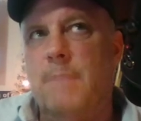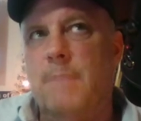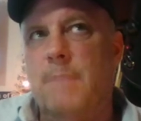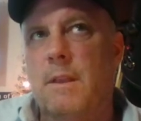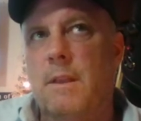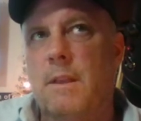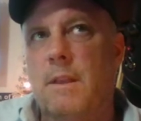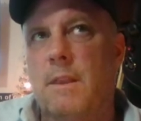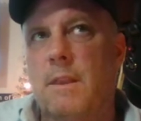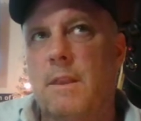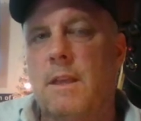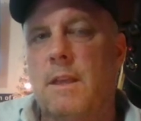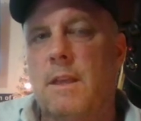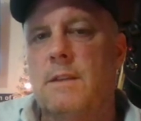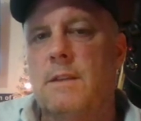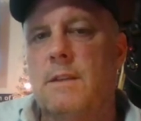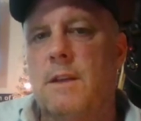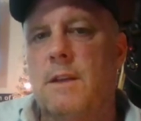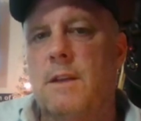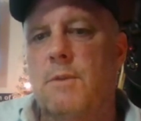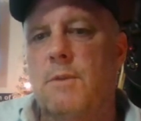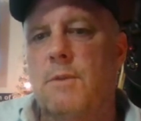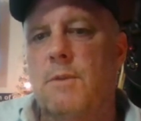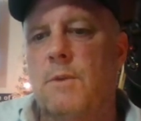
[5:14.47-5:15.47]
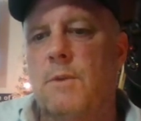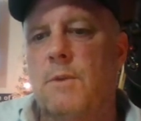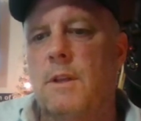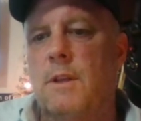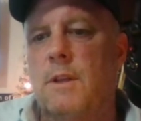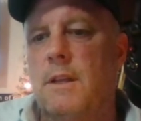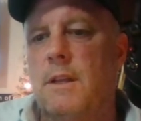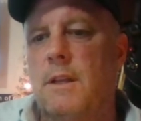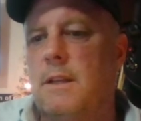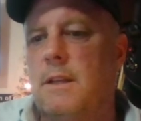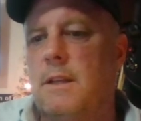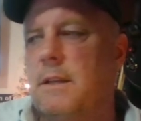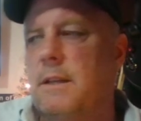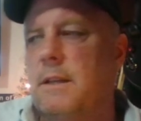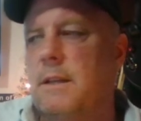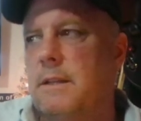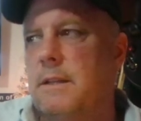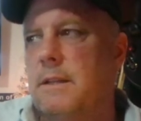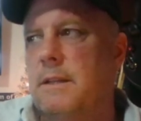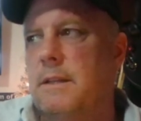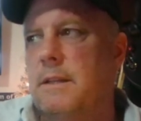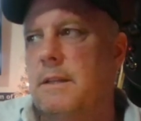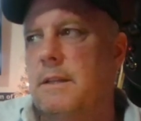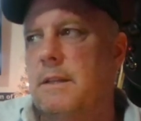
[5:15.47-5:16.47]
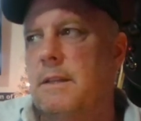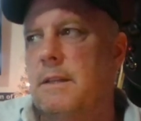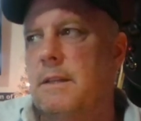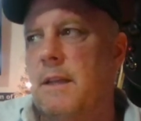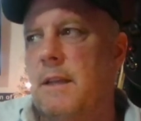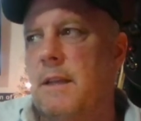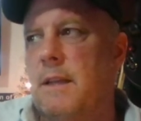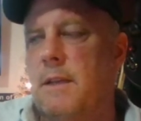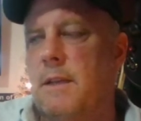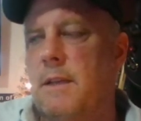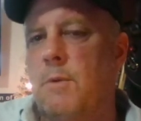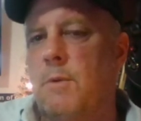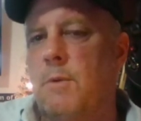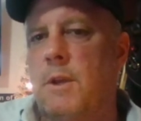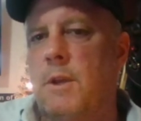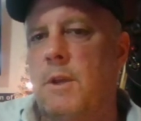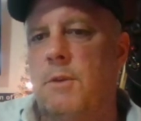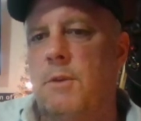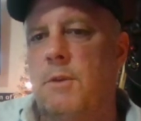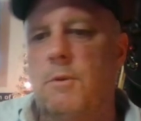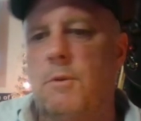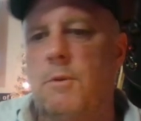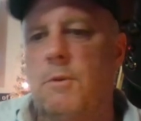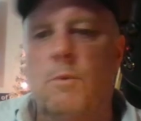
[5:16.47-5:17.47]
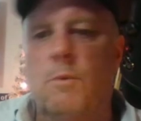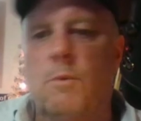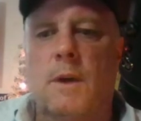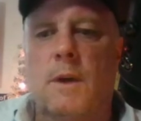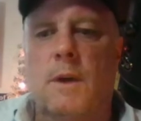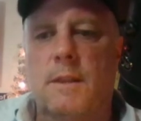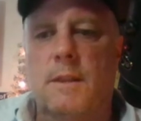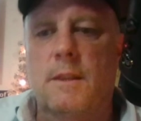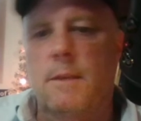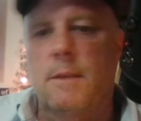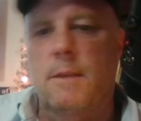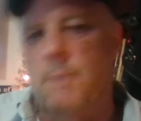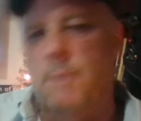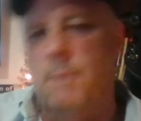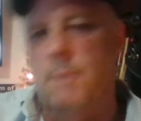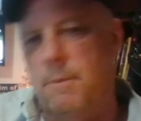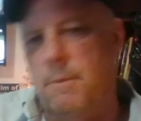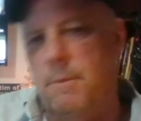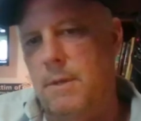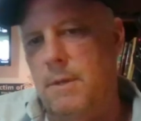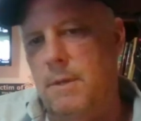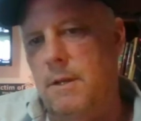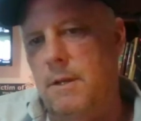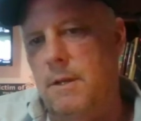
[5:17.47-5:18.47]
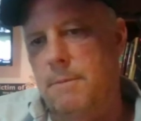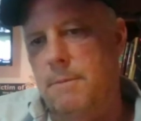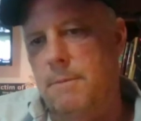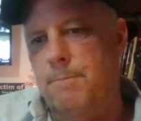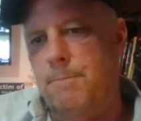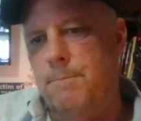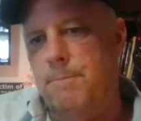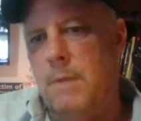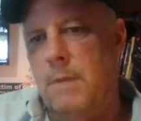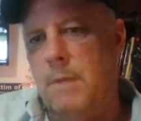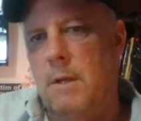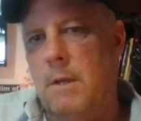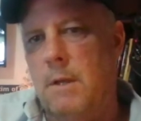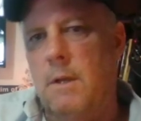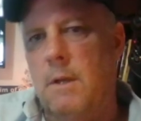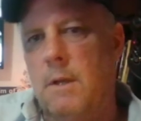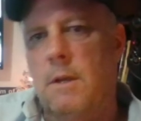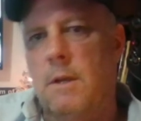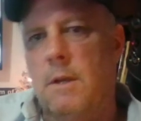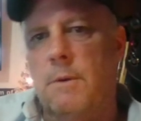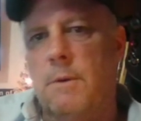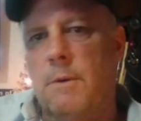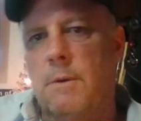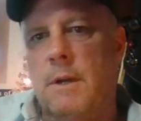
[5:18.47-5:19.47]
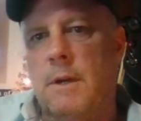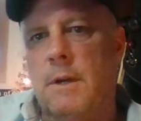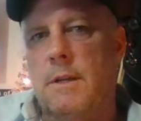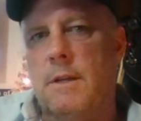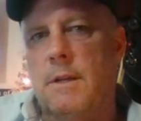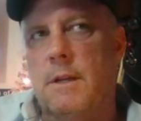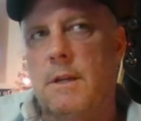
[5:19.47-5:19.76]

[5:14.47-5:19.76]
things aren't really like what you would want them to be, right?